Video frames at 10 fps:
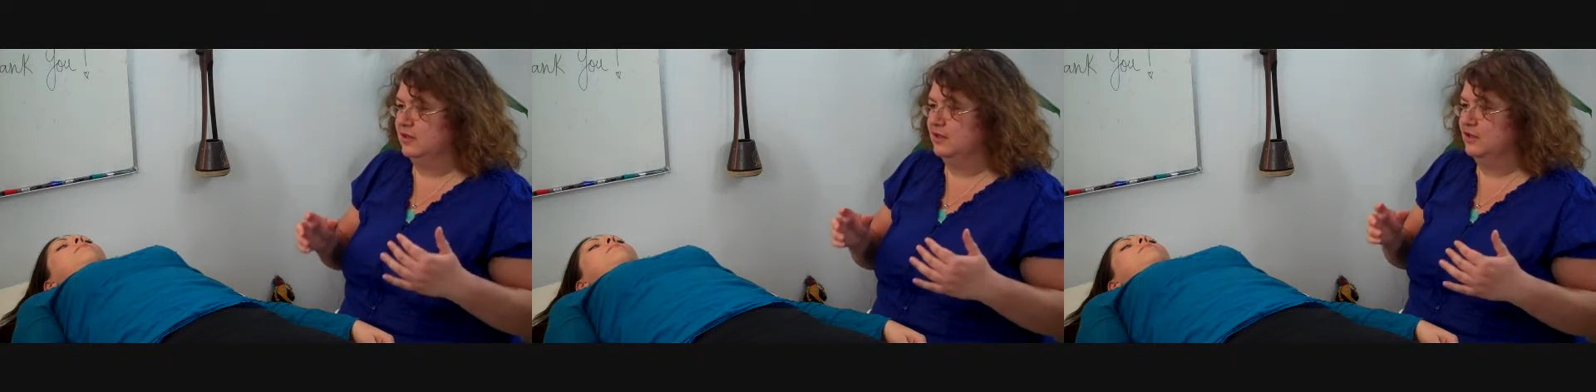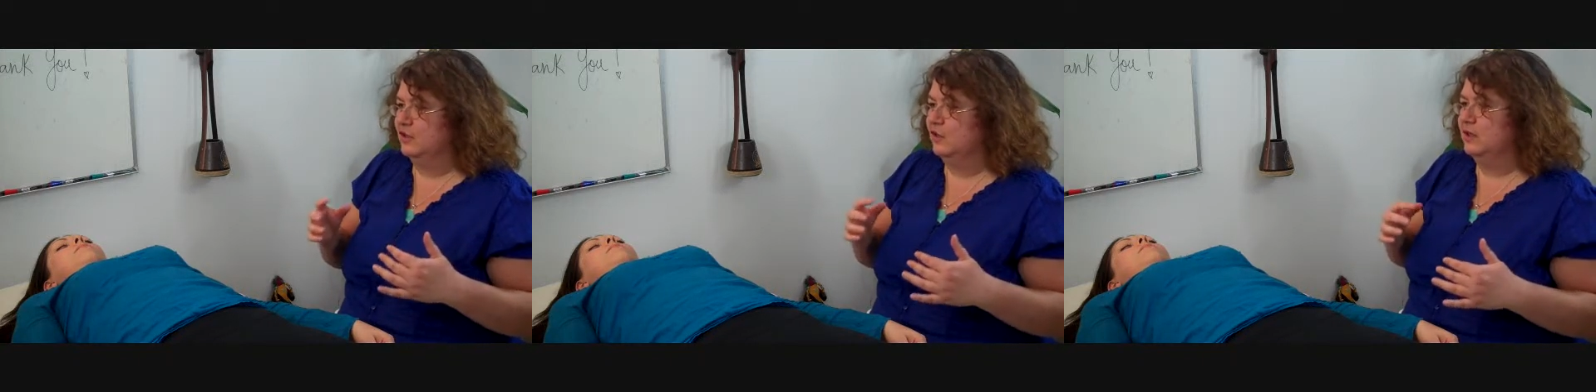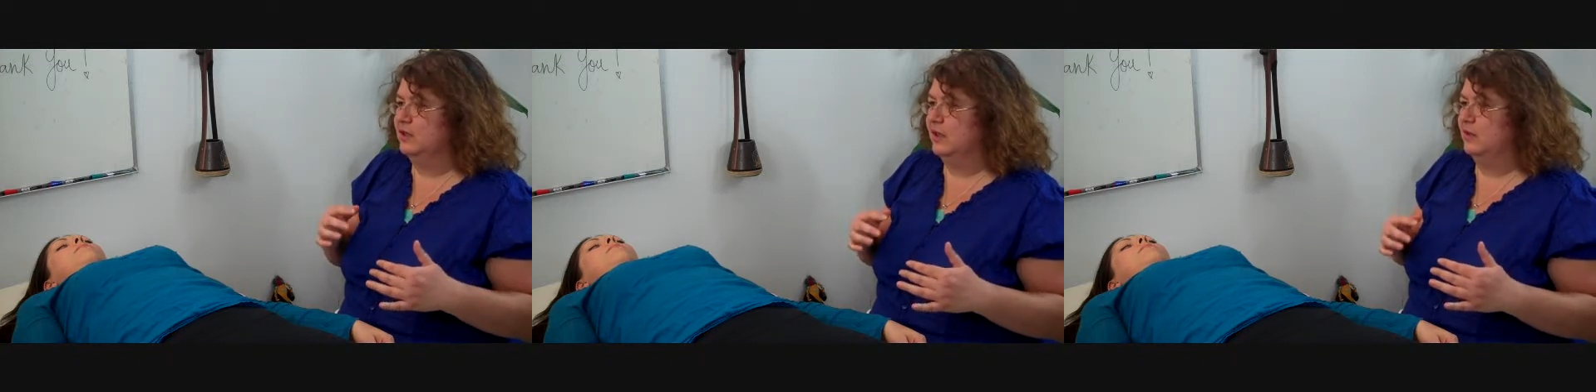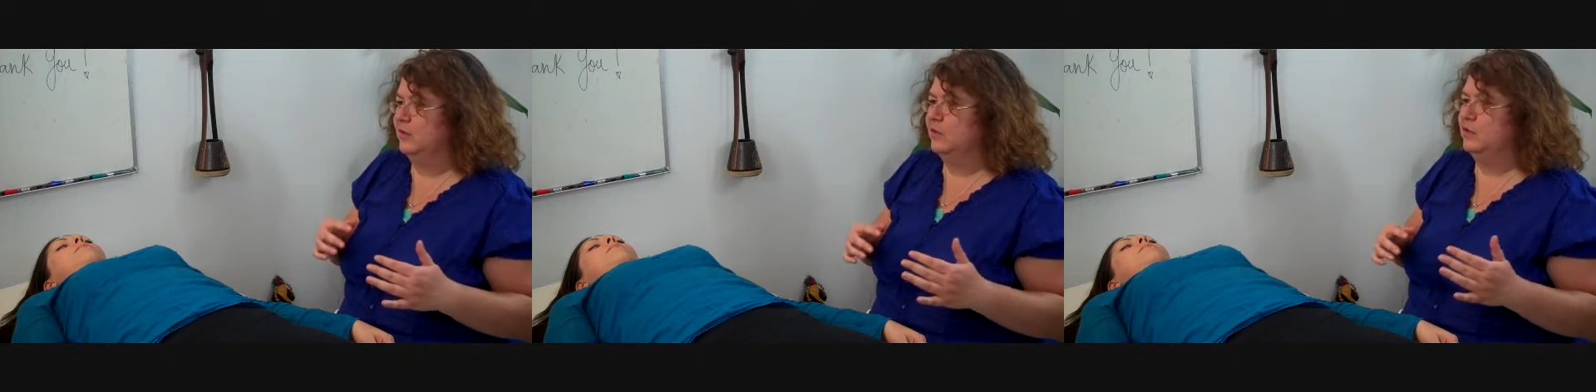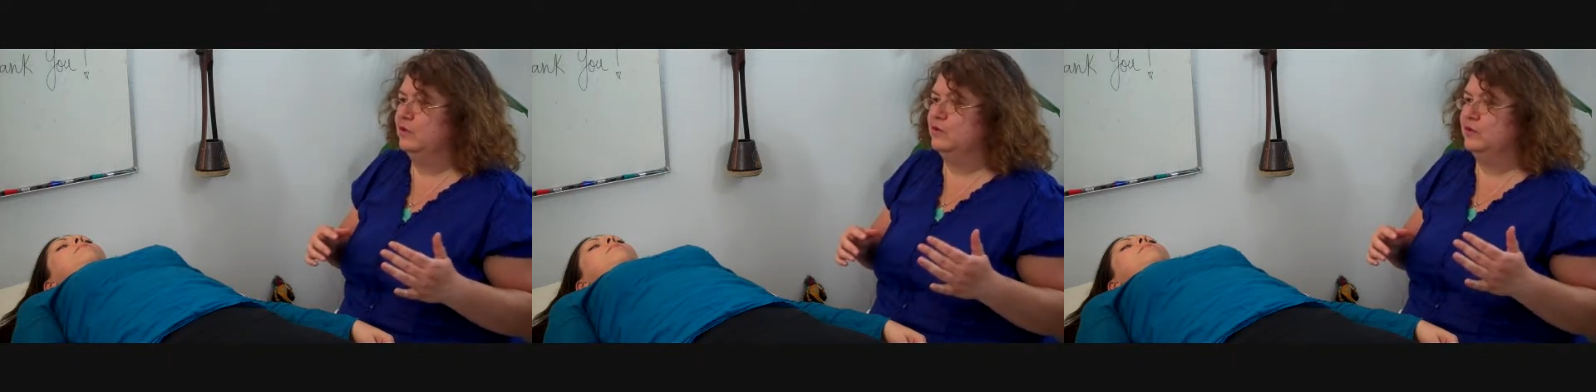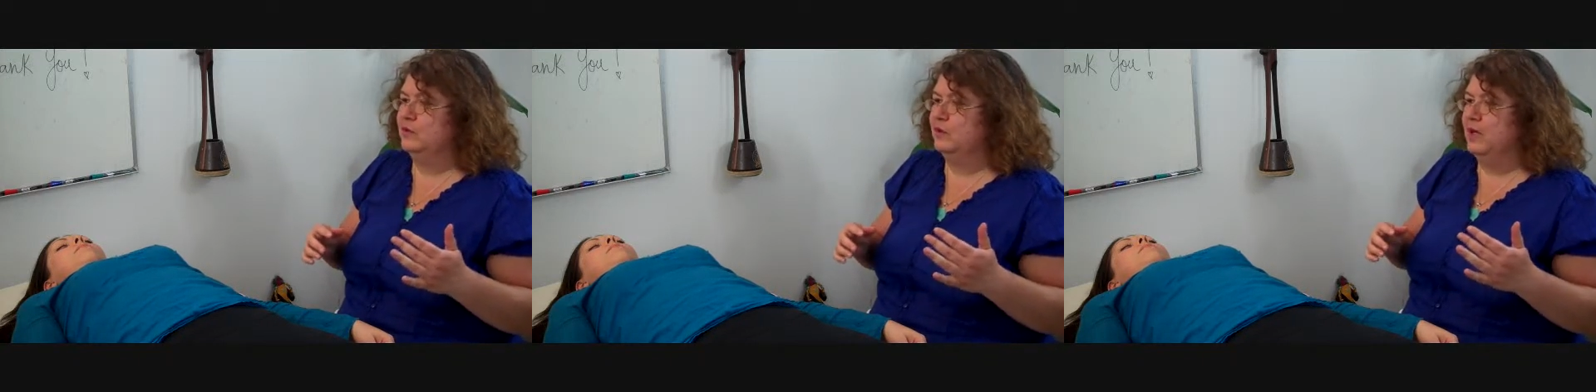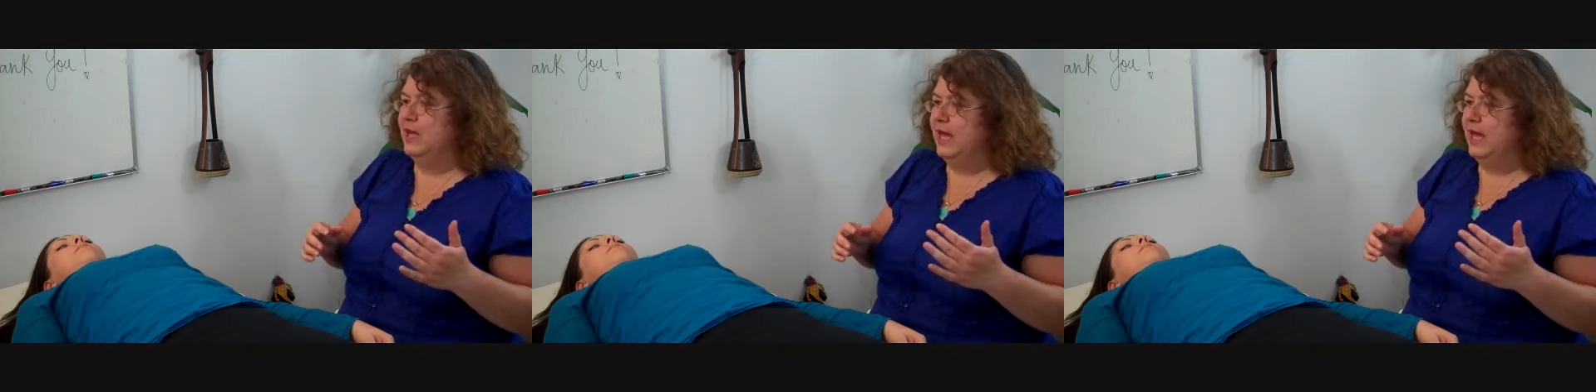This is not a time for you to